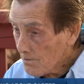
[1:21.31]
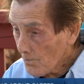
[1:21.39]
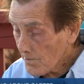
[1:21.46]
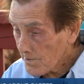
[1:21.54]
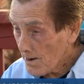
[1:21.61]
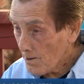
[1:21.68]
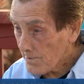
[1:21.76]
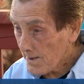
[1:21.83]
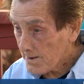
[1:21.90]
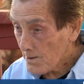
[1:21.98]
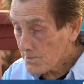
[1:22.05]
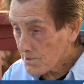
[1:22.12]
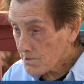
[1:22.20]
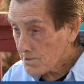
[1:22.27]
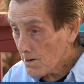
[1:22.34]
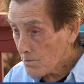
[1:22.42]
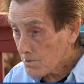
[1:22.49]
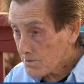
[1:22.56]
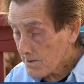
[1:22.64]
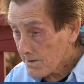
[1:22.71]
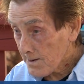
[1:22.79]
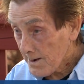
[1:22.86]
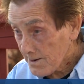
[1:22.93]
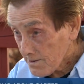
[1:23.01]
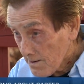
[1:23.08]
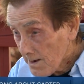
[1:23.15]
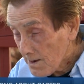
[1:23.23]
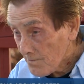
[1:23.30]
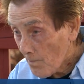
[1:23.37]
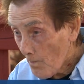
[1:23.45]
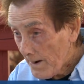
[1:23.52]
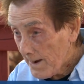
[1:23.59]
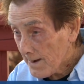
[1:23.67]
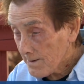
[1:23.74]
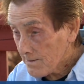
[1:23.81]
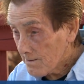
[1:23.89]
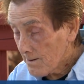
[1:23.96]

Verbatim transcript: With all that on his shoulders, it takes a hell of a man.